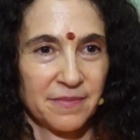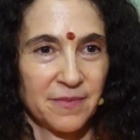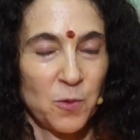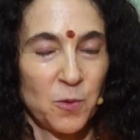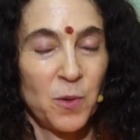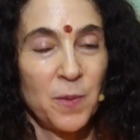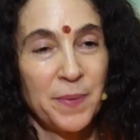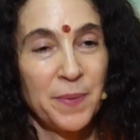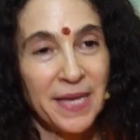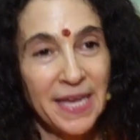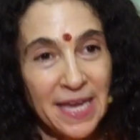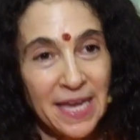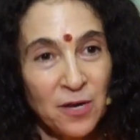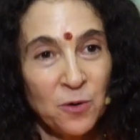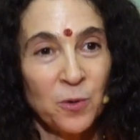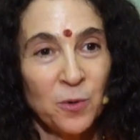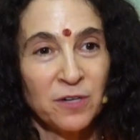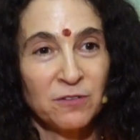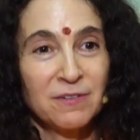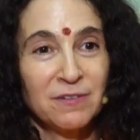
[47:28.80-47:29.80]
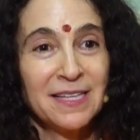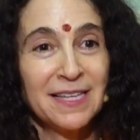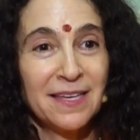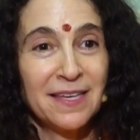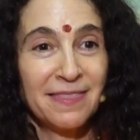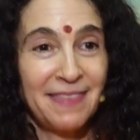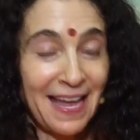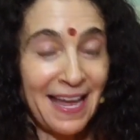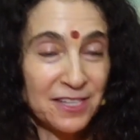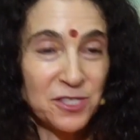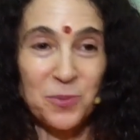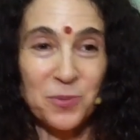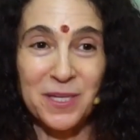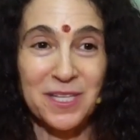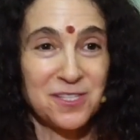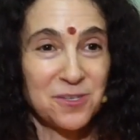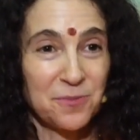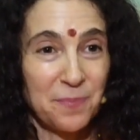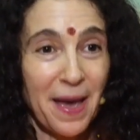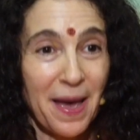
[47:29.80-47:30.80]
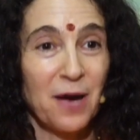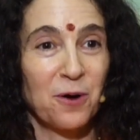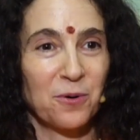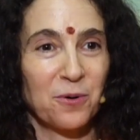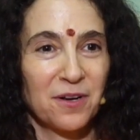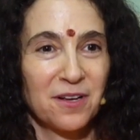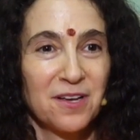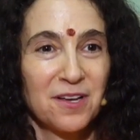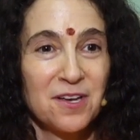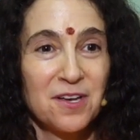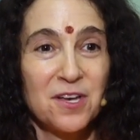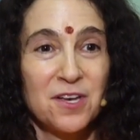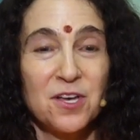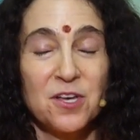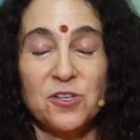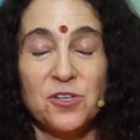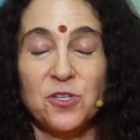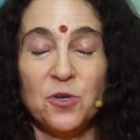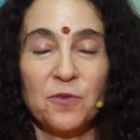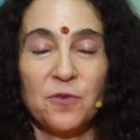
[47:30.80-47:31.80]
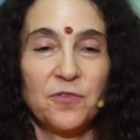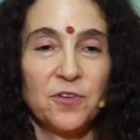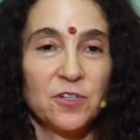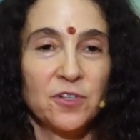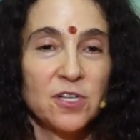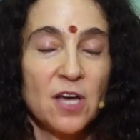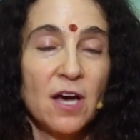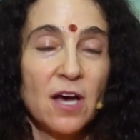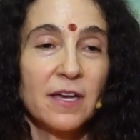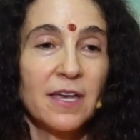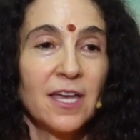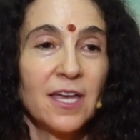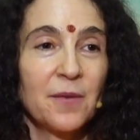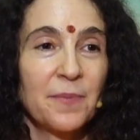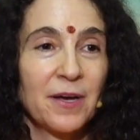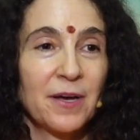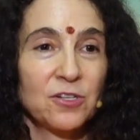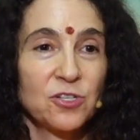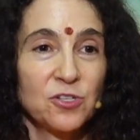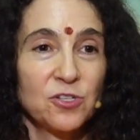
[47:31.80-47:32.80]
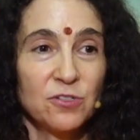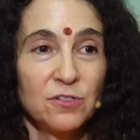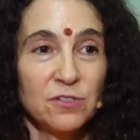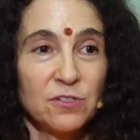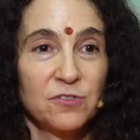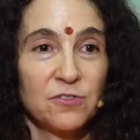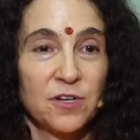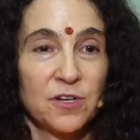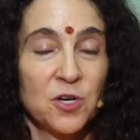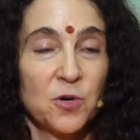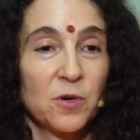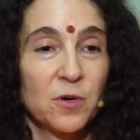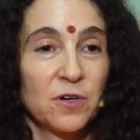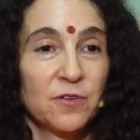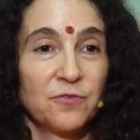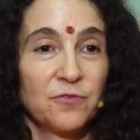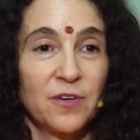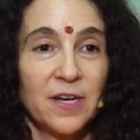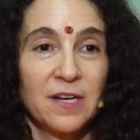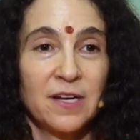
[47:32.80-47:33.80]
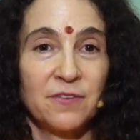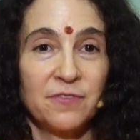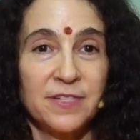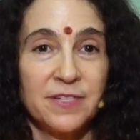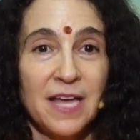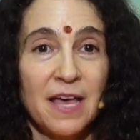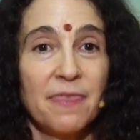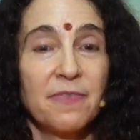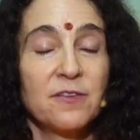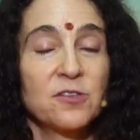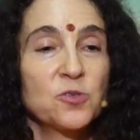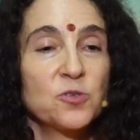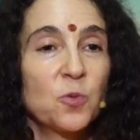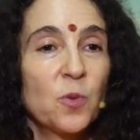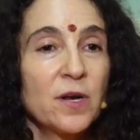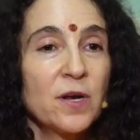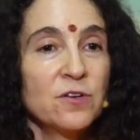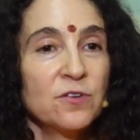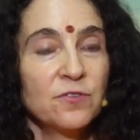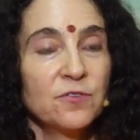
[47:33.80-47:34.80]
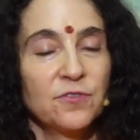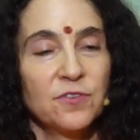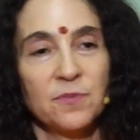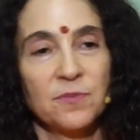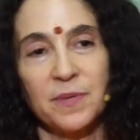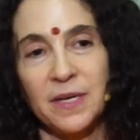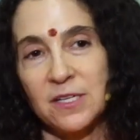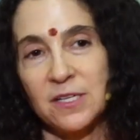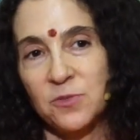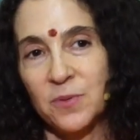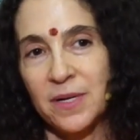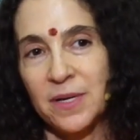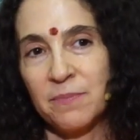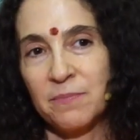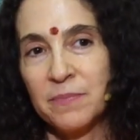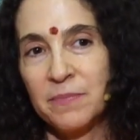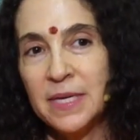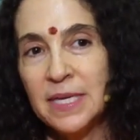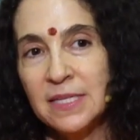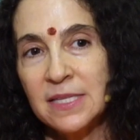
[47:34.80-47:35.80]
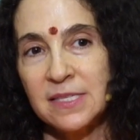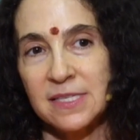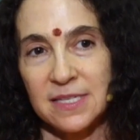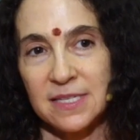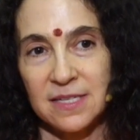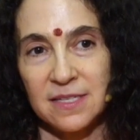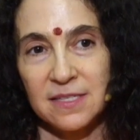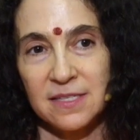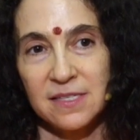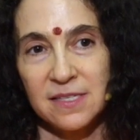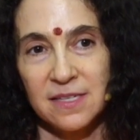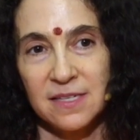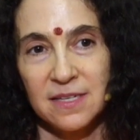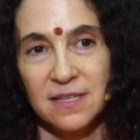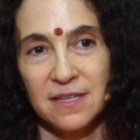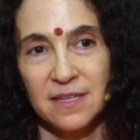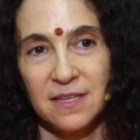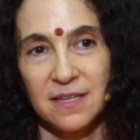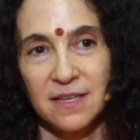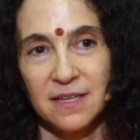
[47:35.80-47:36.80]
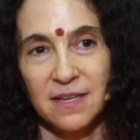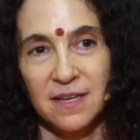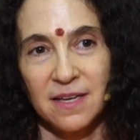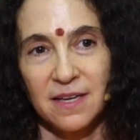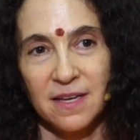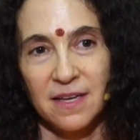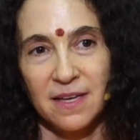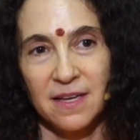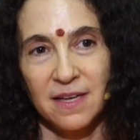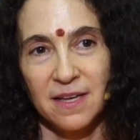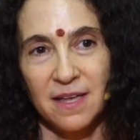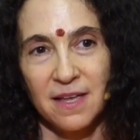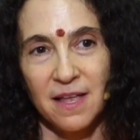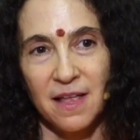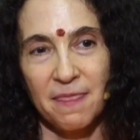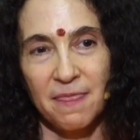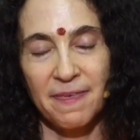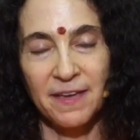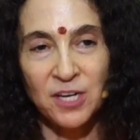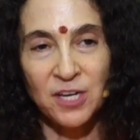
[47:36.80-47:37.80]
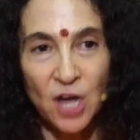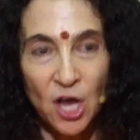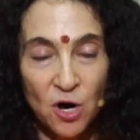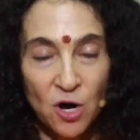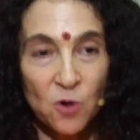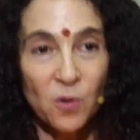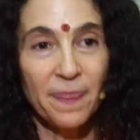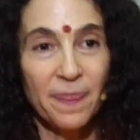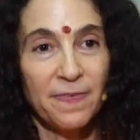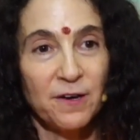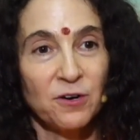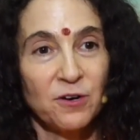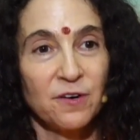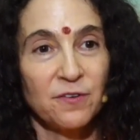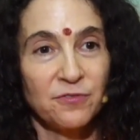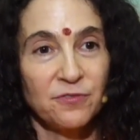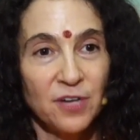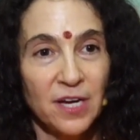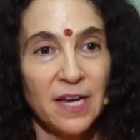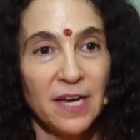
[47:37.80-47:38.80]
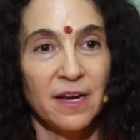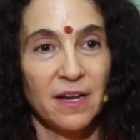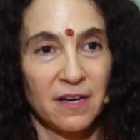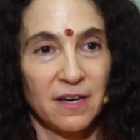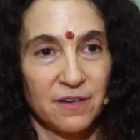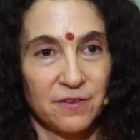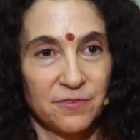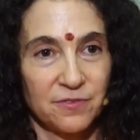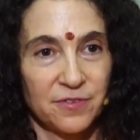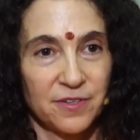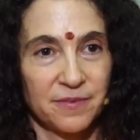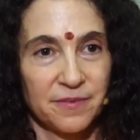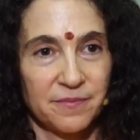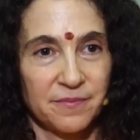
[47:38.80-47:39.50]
We begin where really that's what it's about. So if you're talking about children who are afraid of death, it's wonderful because what it means is they know what they're afraid of.